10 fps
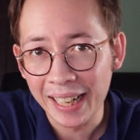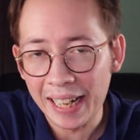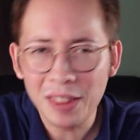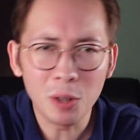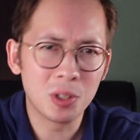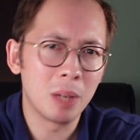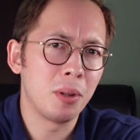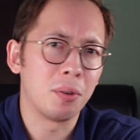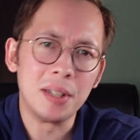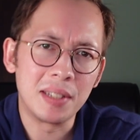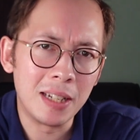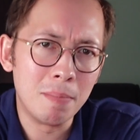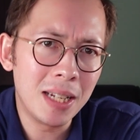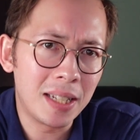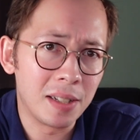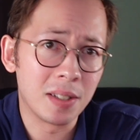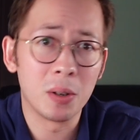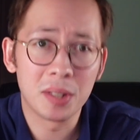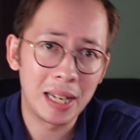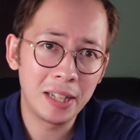In those W3C meetings I
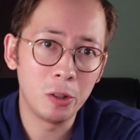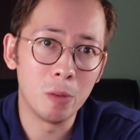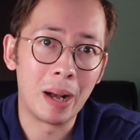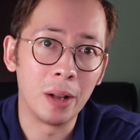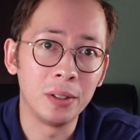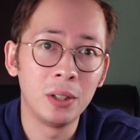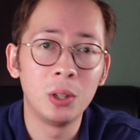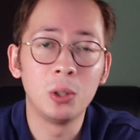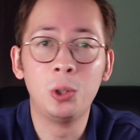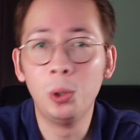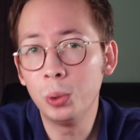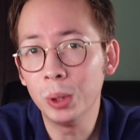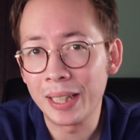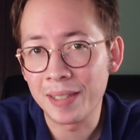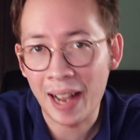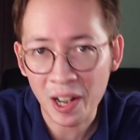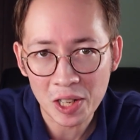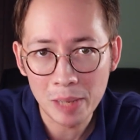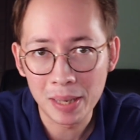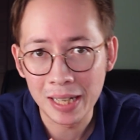was telling you about, Google has
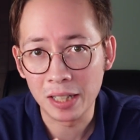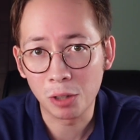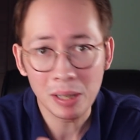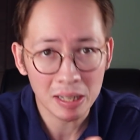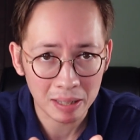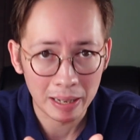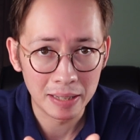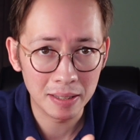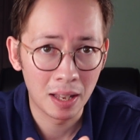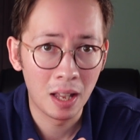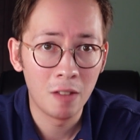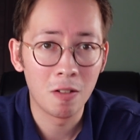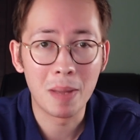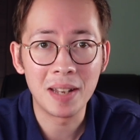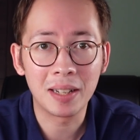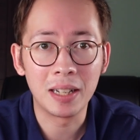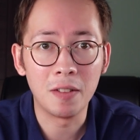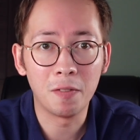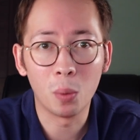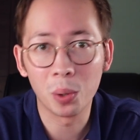actually been criticized for basically
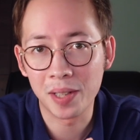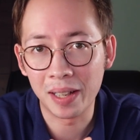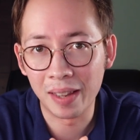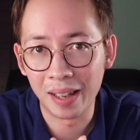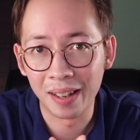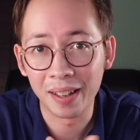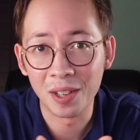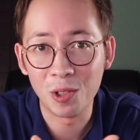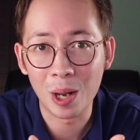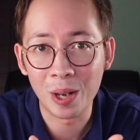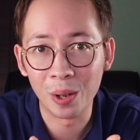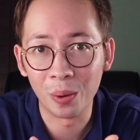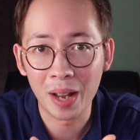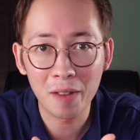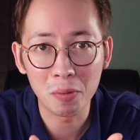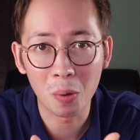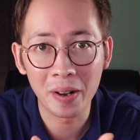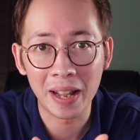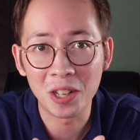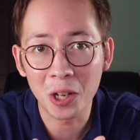forcing their agenda on
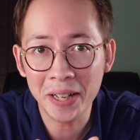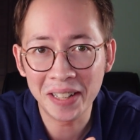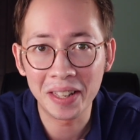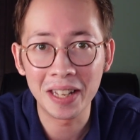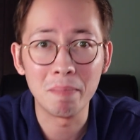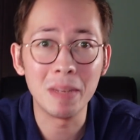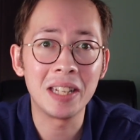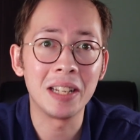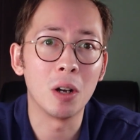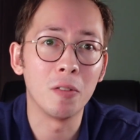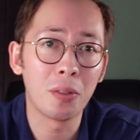everyone and turning the meeting of